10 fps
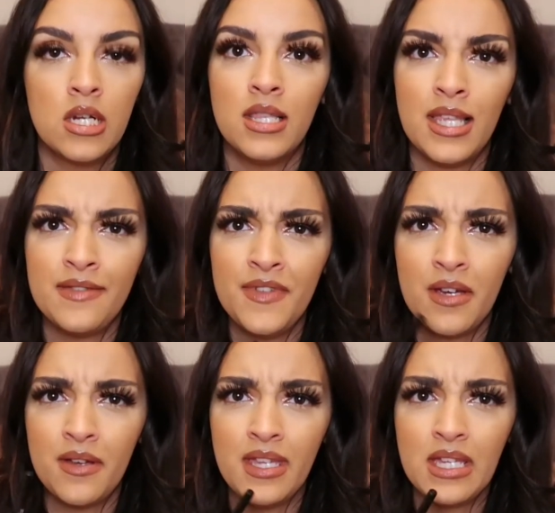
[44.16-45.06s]
last
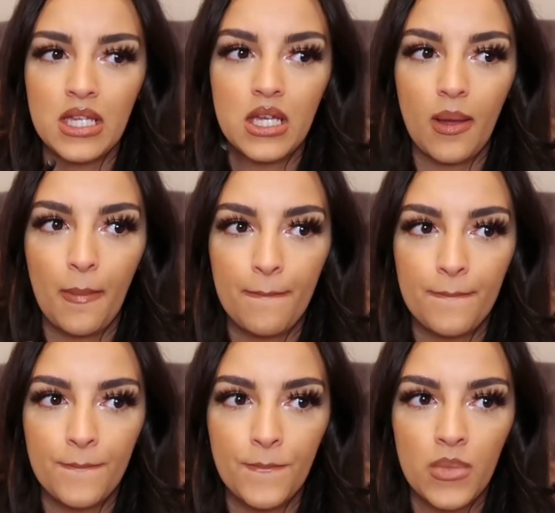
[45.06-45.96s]
video, I think.
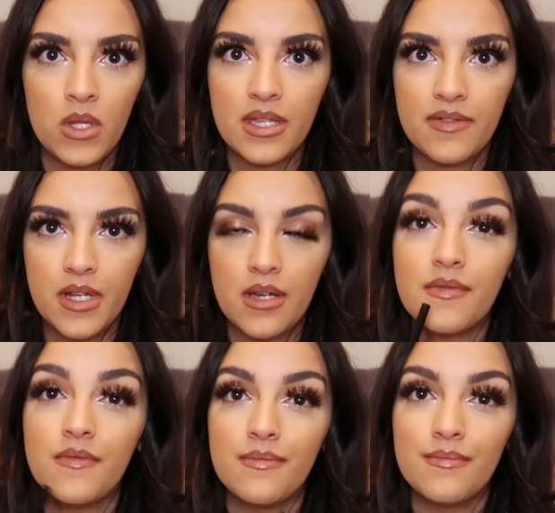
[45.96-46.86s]
Not last video,
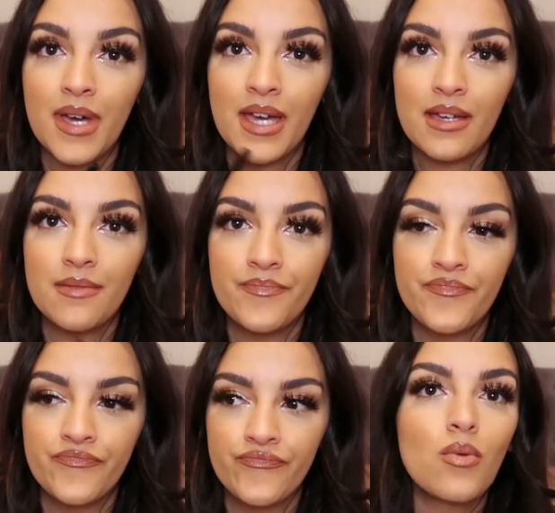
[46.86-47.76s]

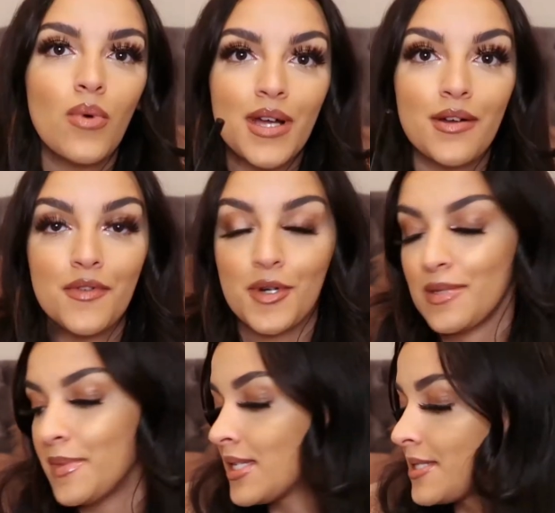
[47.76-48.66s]
what I got for
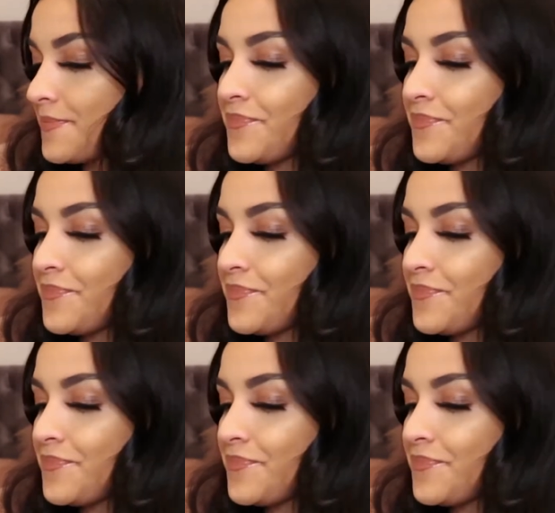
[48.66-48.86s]
Christmas.